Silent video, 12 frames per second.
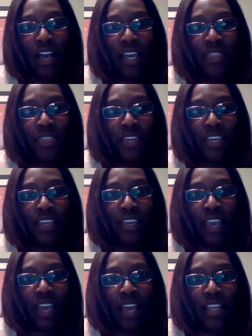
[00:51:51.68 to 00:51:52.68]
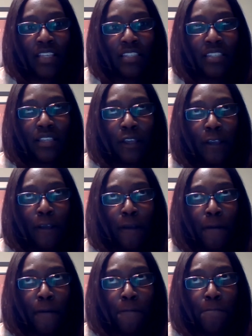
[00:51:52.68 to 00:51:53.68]
I think, has
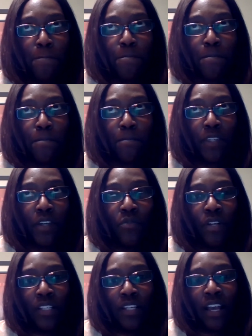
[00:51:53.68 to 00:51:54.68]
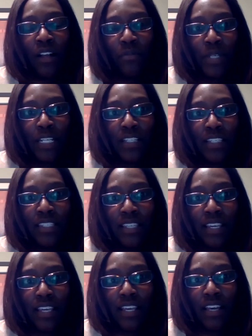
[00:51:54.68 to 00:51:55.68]
really helped me to
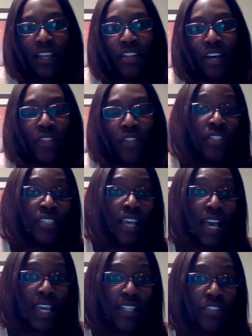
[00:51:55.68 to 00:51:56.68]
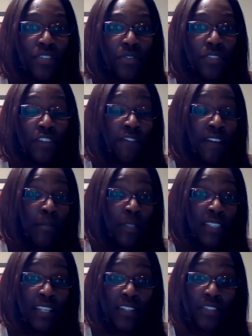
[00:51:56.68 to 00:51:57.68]
see another side to the
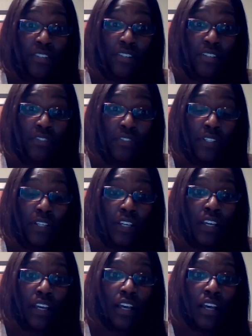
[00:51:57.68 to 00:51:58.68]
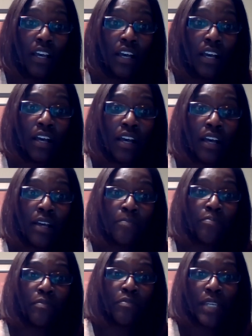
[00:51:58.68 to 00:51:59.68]
families I serve,
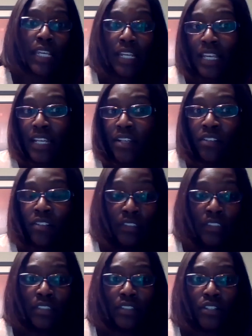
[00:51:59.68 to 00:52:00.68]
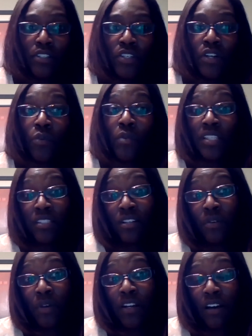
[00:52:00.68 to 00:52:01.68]
meaning, what's
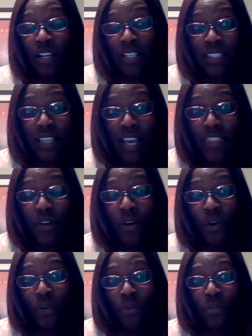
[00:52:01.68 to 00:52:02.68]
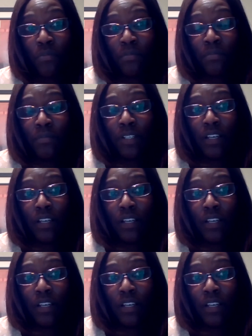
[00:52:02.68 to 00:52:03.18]
going on inside the home